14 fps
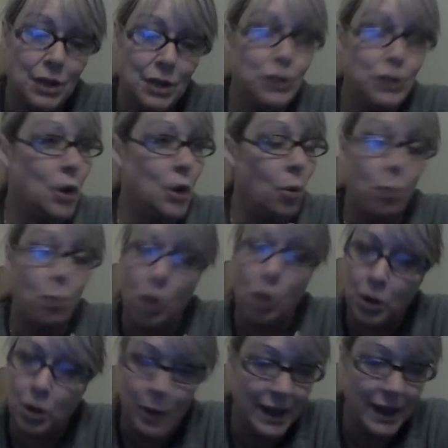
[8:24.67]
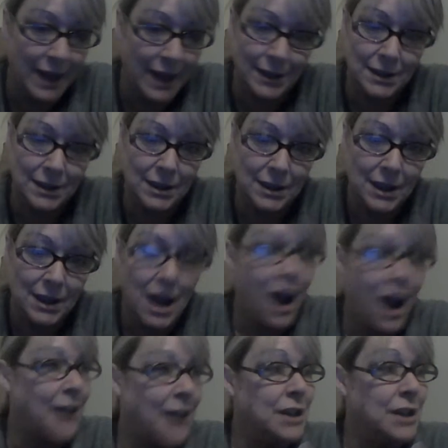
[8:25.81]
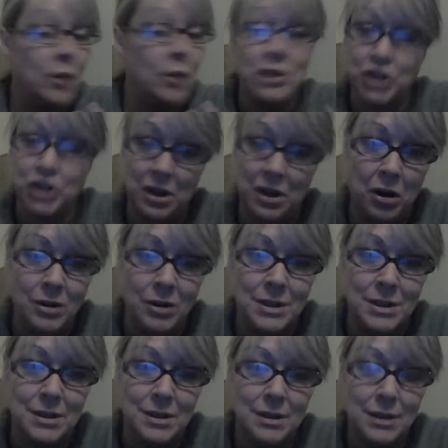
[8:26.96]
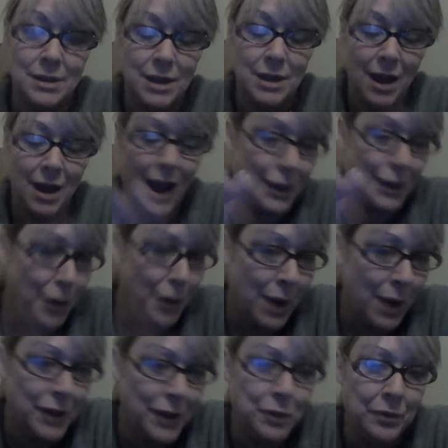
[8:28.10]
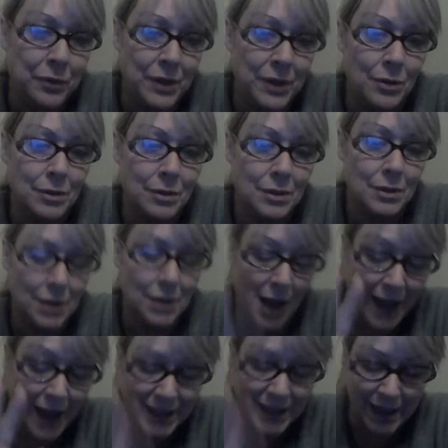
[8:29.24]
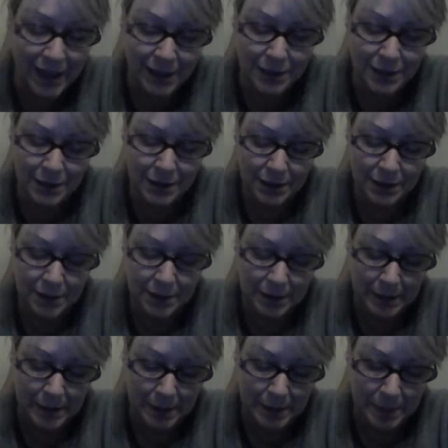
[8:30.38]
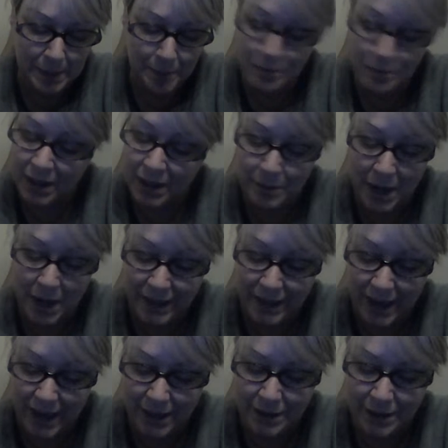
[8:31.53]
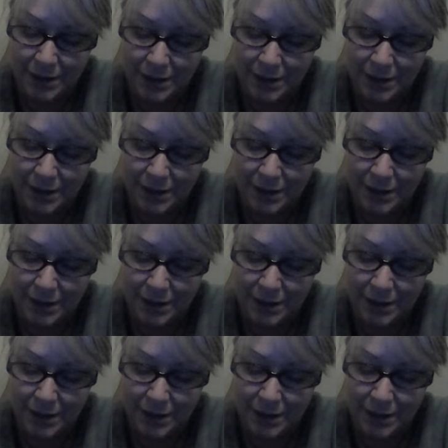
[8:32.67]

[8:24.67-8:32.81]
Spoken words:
Don't walk away yet. I know this shit hurts. I know how you feel. I get it. Believe me, I get it.